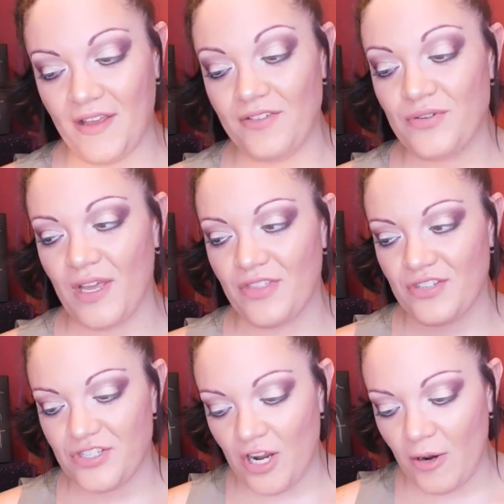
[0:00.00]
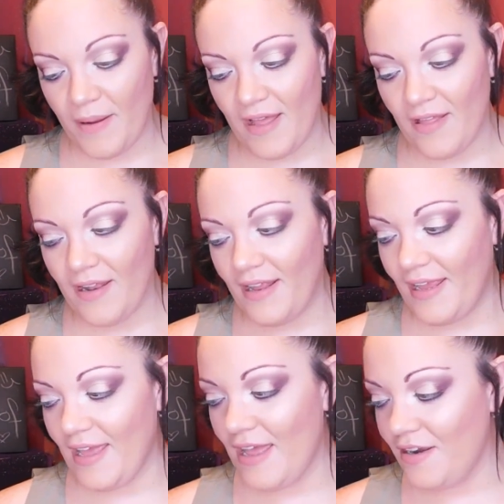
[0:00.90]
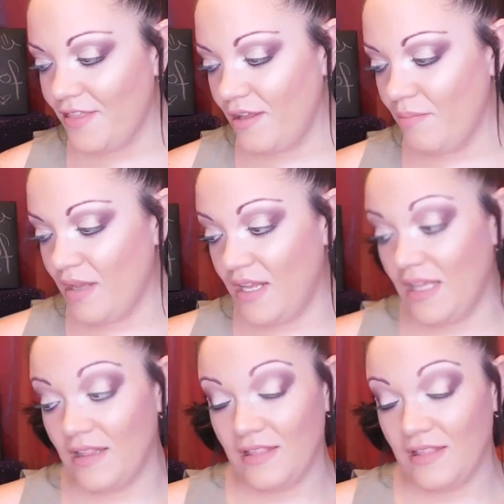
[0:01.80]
I also got the Star palette and the Mini